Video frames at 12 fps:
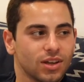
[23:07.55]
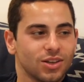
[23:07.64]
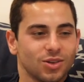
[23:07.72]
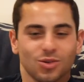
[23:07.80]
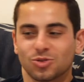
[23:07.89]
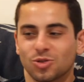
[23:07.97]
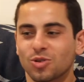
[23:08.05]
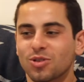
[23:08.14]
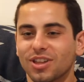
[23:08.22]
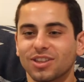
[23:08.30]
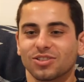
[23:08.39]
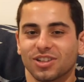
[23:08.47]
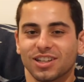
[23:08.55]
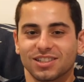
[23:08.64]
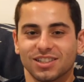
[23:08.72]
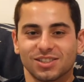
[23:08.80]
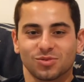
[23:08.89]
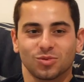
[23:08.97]
You, so you think there's an
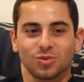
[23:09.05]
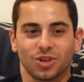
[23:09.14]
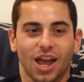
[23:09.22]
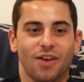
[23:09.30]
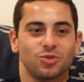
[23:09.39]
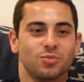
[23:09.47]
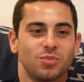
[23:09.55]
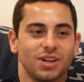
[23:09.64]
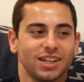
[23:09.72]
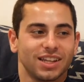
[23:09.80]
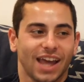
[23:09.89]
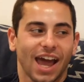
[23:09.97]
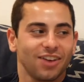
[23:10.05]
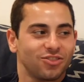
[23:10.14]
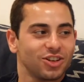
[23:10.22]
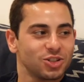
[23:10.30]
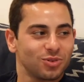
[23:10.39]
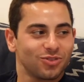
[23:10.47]
instance where have you been
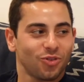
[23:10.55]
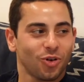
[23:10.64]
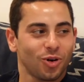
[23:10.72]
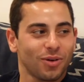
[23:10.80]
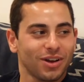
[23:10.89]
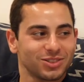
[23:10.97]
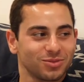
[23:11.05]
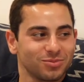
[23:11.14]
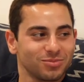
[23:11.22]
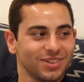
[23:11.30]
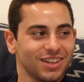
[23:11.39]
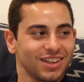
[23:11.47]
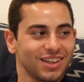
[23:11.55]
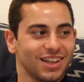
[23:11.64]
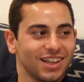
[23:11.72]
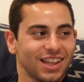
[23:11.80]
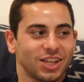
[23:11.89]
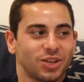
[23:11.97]
catfished before by some
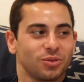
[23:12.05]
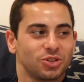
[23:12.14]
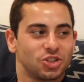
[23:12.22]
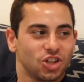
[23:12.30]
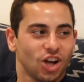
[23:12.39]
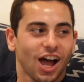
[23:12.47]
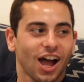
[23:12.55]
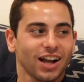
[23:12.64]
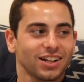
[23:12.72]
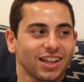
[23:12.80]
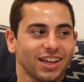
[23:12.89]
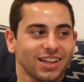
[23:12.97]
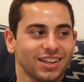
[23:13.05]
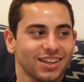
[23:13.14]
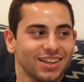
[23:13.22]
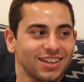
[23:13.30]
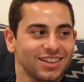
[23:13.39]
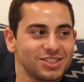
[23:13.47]
like no shocked like
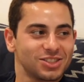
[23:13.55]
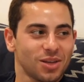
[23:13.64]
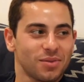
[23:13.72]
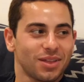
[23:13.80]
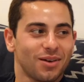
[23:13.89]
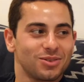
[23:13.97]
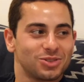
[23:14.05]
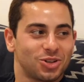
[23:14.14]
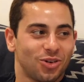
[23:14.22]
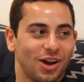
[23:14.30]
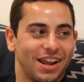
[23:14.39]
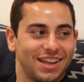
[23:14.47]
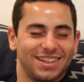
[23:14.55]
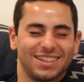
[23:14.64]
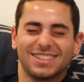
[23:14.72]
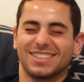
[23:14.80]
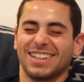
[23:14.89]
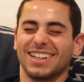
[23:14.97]
no but like I was crazy
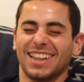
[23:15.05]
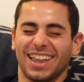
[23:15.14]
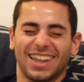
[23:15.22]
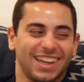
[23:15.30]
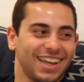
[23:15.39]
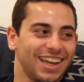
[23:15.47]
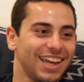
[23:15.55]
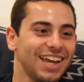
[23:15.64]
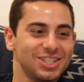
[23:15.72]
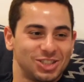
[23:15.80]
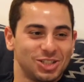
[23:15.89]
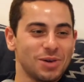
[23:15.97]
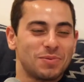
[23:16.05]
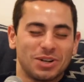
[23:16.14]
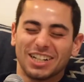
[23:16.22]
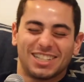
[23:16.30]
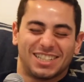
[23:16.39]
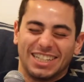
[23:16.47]
it's like super
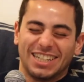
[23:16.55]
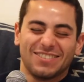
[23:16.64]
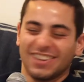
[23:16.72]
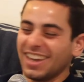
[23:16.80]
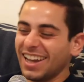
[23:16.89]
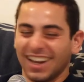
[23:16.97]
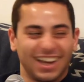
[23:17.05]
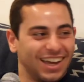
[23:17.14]
deceiving.